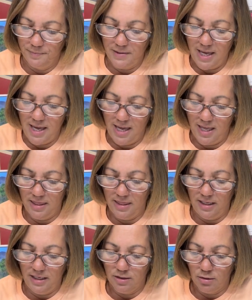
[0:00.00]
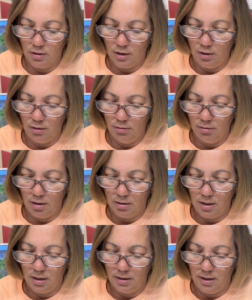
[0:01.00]
and these are cute. I
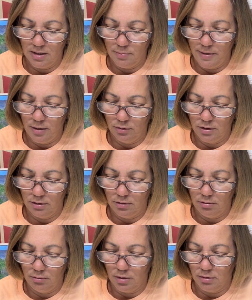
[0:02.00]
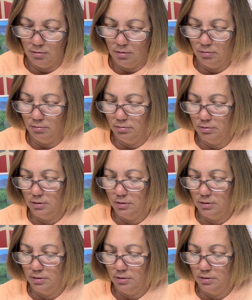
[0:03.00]
think these melted too. I don't know.